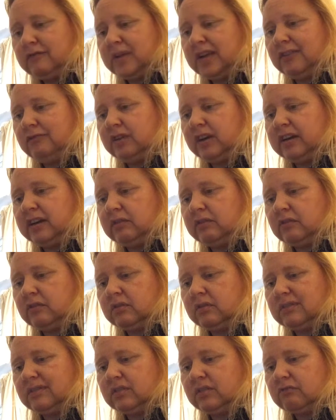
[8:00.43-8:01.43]
times.
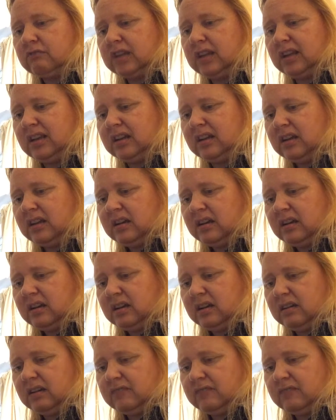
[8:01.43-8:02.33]
That doesn't bother me.